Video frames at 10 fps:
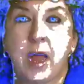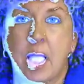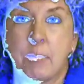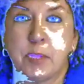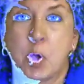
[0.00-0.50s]

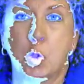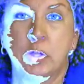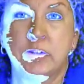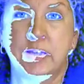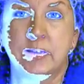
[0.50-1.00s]
Happy
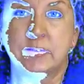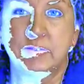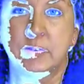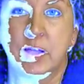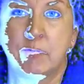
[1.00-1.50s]
holy days
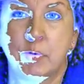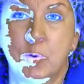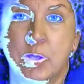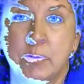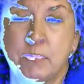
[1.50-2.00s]
to
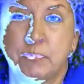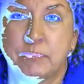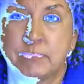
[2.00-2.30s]
everyone.